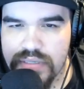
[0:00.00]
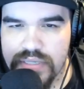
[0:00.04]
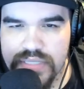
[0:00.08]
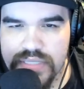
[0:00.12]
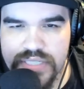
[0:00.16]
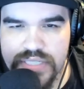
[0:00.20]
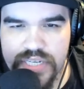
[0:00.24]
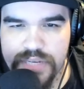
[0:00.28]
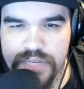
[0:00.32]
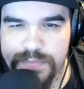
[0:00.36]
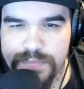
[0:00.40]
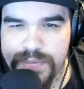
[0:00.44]

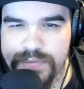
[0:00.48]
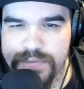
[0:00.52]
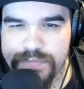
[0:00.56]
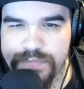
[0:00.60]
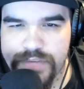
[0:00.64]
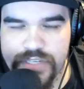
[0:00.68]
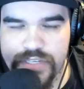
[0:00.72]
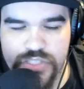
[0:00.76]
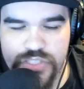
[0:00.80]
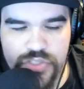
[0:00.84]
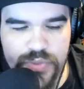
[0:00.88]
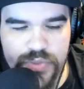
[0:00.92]
It's gonna be
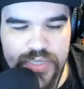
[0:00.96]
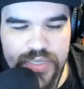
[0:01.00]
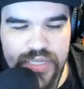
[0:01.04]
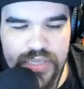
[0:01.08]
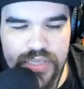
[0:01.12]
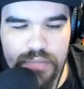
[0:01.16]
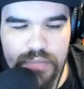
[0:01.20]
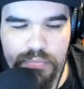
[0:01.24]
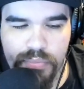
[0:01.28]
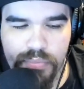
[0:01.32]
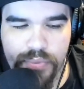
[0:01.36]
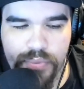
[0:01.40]

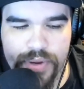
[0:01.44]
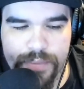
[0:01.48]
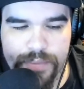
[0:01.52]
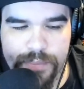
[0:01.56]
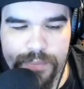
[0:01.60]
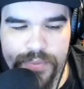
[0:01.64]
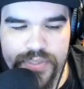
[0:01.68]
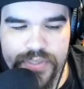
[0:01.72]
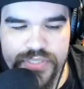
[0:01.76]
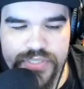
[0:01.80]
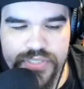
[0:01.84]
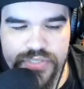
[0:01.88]
featuring the
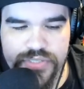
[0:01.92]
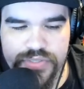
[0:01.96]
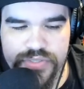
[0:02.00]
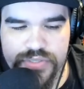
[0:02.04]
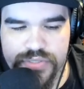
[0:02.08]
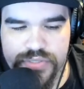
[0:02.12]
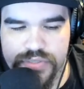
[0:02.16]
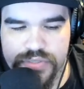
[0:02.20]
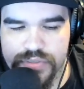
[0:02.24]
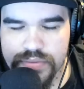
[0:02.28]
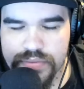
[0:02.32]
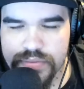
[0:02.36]

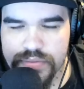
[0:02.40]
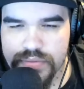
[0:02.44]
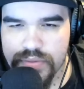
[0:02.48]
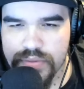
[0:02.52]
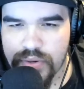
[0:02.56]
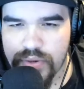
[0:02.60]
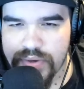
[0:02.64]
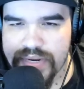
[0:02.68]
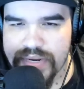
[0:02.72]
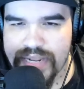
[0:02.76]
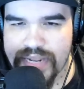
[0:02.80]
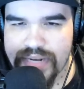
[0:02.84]
Brainbusters,
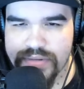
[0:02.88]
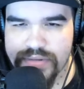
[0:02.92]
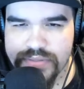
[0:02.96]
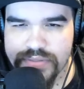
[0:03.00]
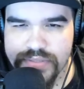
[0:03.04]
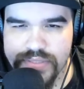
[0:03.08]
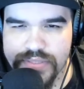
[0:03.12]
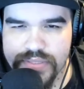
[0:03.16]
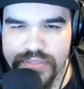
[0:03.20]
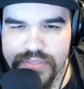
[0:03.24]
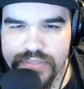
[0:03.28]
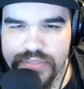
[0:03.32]
Arn
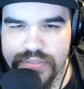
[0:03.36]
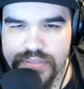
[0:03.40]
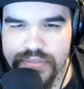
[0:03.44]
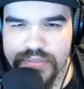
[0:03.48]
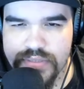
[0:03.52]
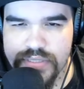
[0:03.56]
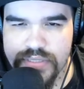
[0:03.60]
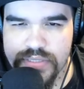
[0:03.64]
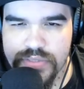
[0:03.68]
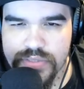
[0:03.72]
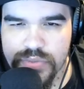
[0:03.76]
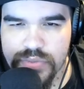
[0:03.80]

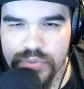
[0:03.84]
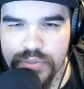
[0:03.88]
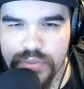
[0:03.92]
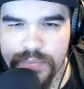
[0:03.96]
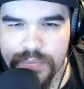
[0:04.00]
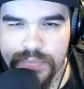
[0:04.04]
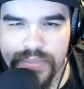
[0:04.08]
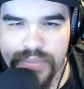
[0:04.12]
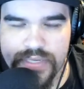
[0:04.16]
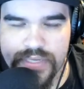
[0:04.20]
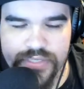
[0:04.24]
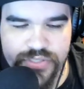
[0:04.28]
Anderson and Tully
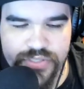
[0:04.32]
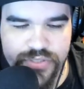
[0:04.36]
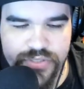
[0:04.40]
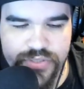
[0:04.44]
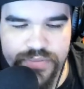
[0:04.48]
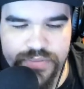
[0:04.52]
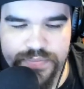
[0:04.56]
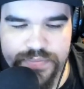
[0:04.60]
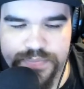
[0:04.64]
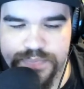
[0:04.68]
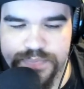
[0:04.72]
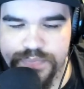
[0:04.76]

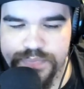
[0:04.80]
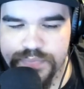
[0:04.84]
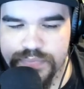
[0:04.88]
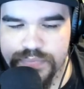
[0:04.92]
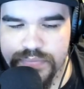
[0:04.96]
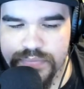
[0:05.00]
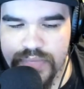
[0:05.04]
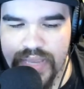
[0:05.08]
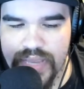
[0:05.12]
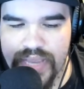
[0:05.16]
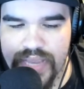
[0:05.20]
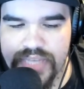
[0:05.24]
Blanchard,
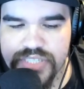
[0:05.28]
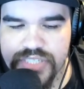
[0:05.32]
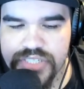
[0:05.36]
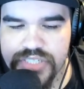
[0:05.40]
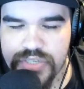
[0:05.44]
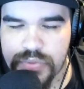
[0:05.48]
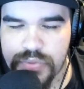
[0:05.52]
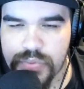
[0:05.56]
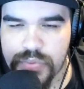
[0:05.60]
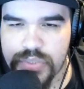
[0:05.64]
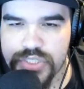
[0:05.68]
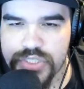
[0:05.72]
Edge
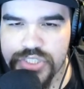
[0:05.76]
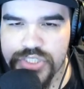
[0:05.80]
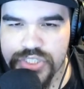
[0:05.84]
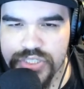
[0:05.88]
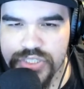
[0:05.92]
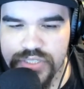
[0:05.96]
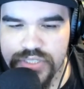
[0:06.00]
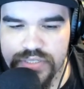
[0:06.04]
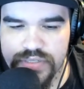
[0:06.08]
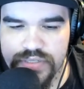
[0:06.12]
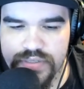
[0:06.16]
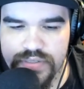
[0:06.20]
and
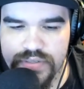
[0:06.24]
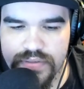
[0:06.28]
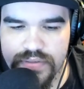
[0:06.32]
Christian.